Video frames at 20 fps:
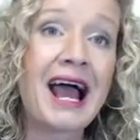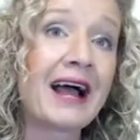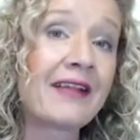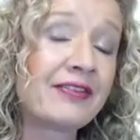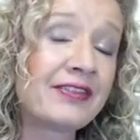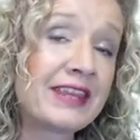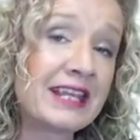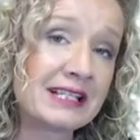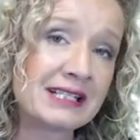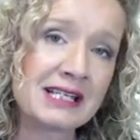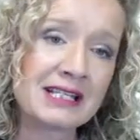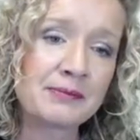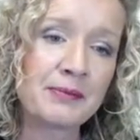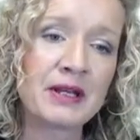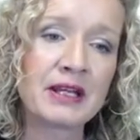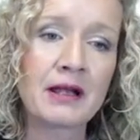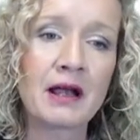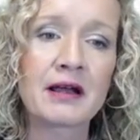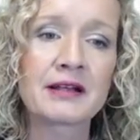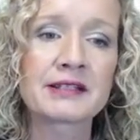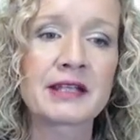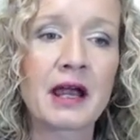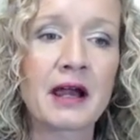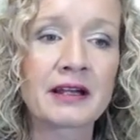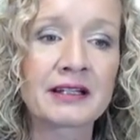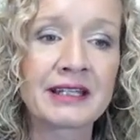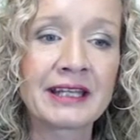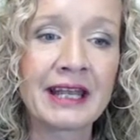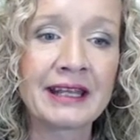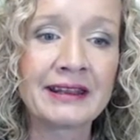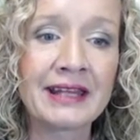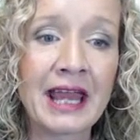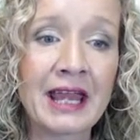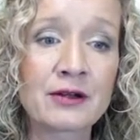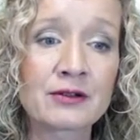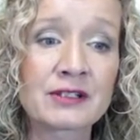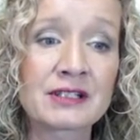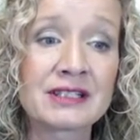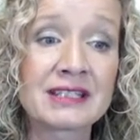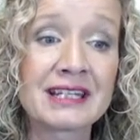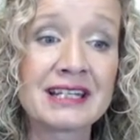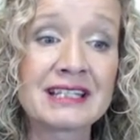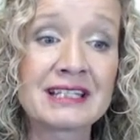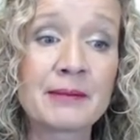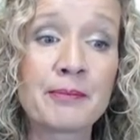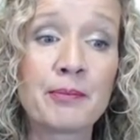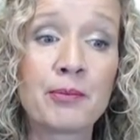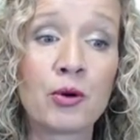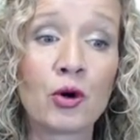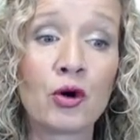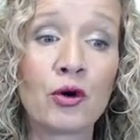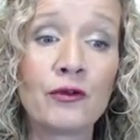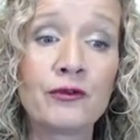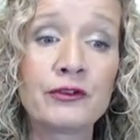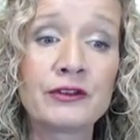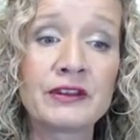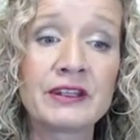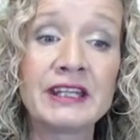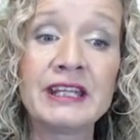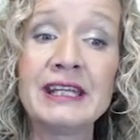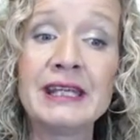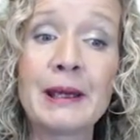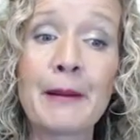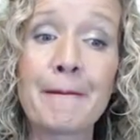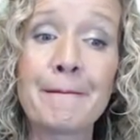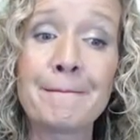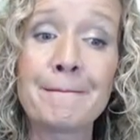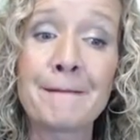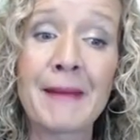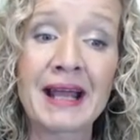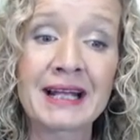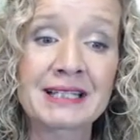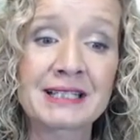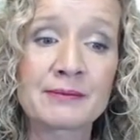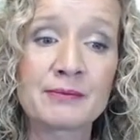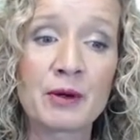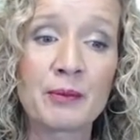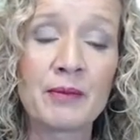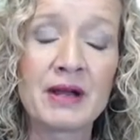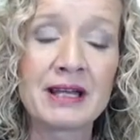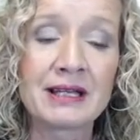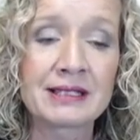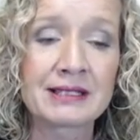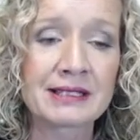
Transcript: And this is because our 10,000 is above the maximum